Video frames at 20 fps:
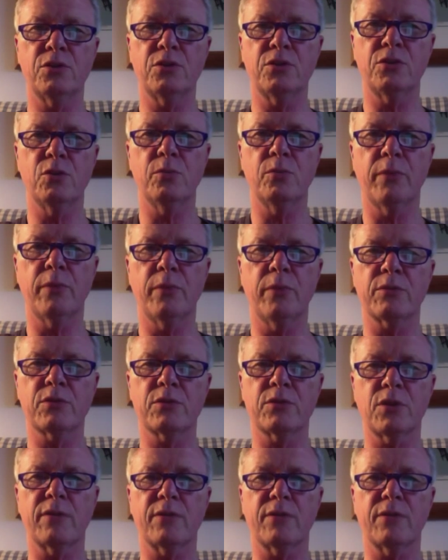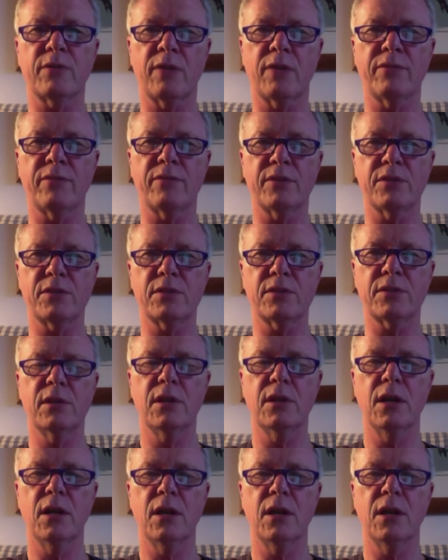to Microsoft Office.